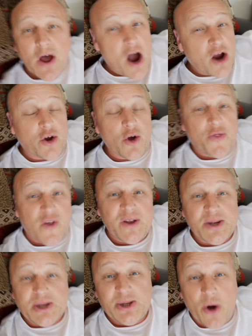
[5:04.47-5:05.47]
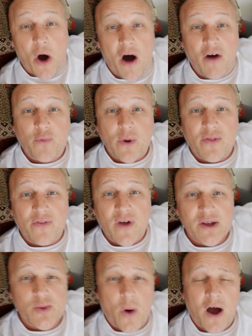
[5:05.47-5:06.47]
a good thing to start off with, and
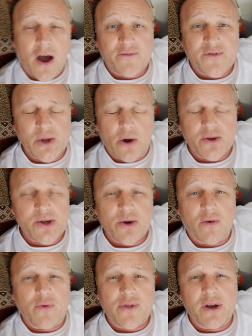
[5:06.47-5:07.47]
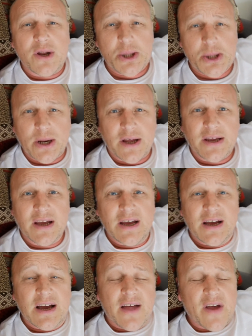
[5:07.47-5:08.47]
that's what I've started off with initially.
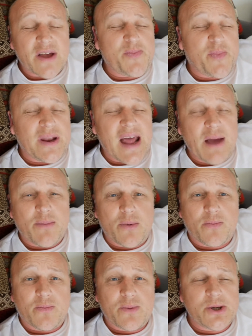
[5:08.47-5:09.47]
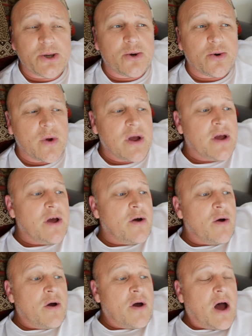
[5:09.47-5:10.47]
And that's being able to
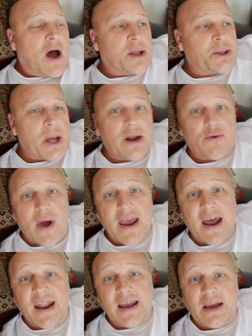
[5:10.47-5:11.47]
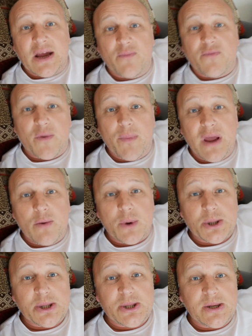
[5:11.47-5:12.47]
generate an income for me,
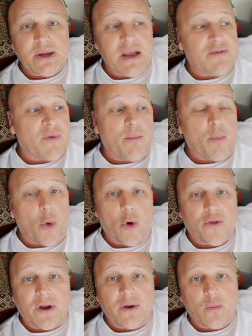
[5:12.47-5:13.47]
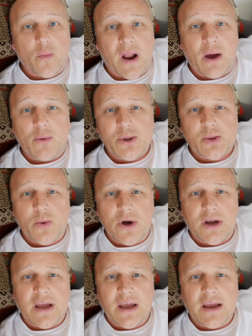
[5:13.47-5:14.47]
which is even more than when I was
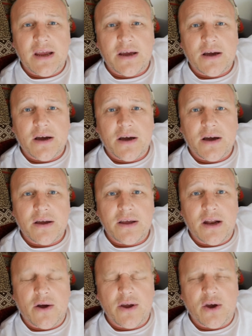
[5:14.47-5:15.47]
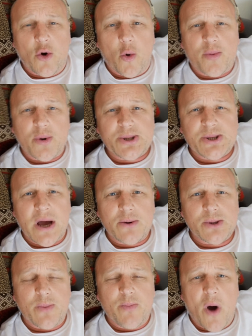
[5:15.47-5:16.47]
working, in corporate
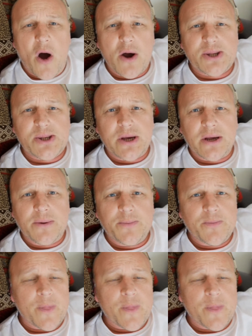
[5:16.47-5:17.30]
sales and marketing.